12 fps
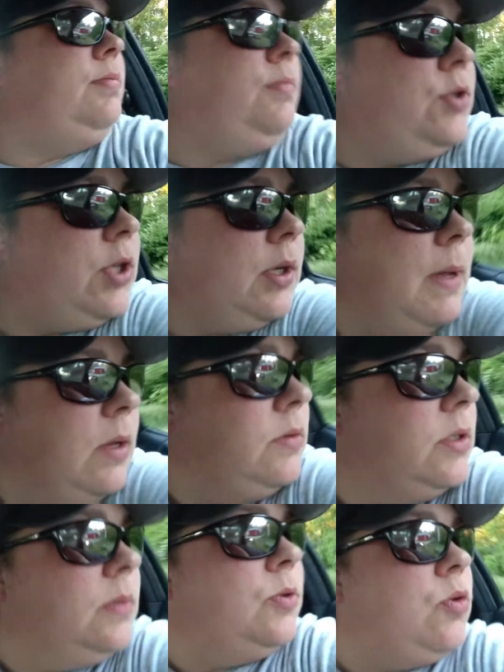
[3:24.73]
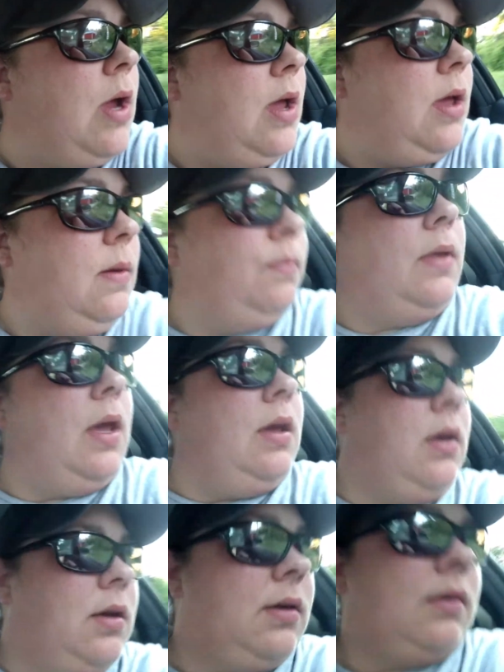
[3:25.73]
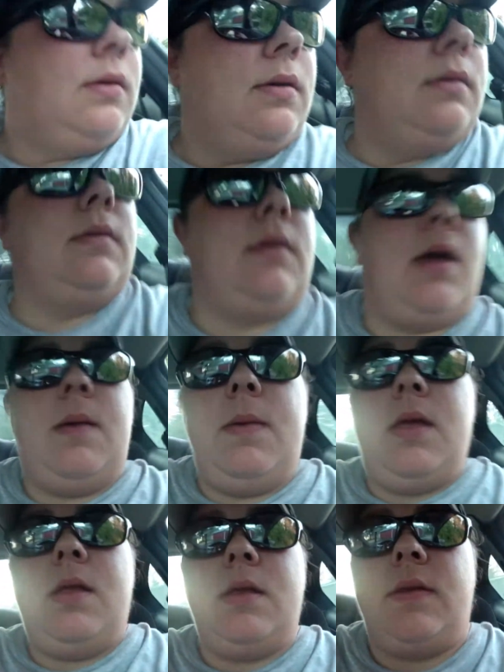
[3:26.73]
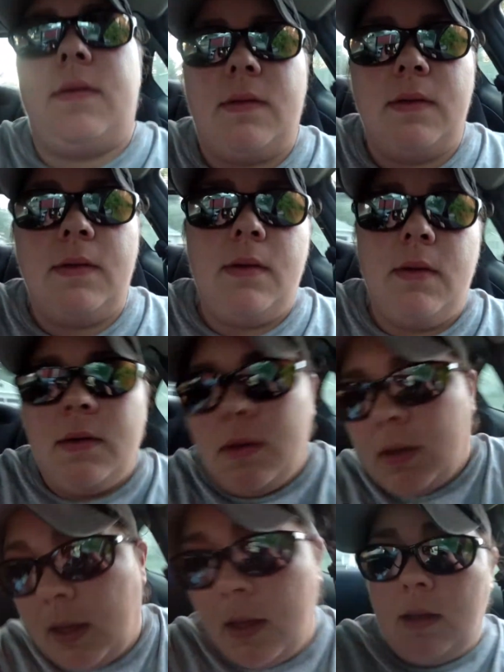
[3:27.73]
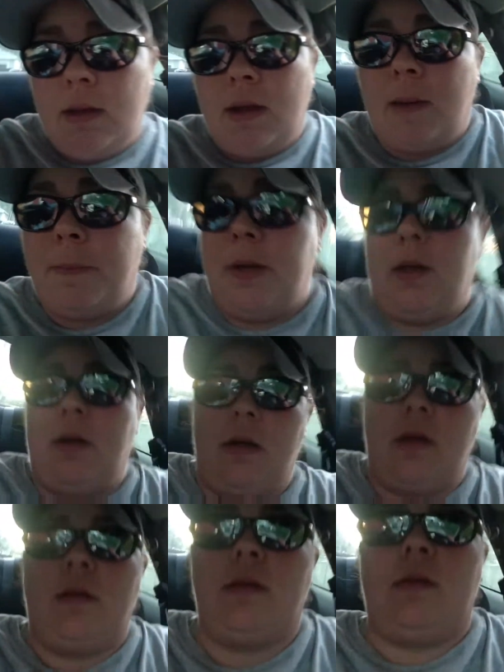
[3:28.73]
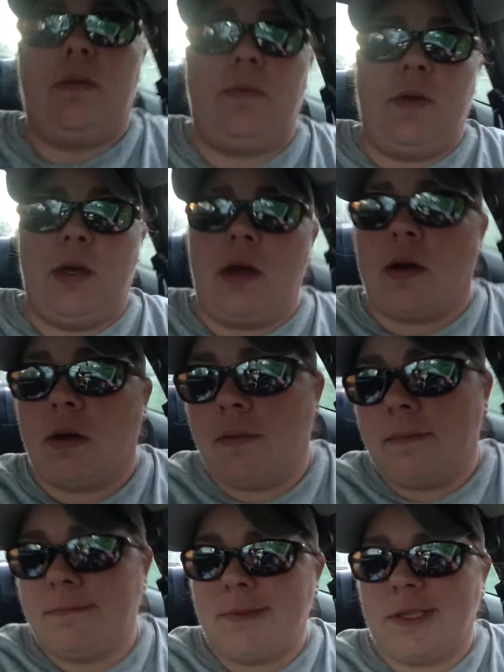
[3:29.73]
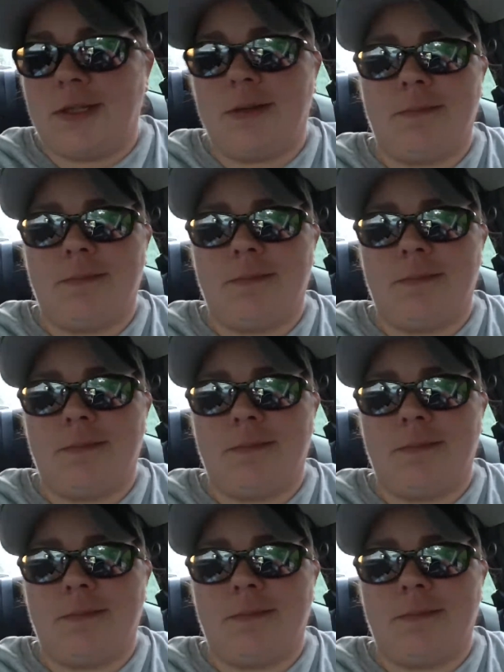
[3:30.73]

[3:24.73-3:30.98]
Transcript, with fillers: check him out, subscribe, like, comment, and hop in on his VR. So,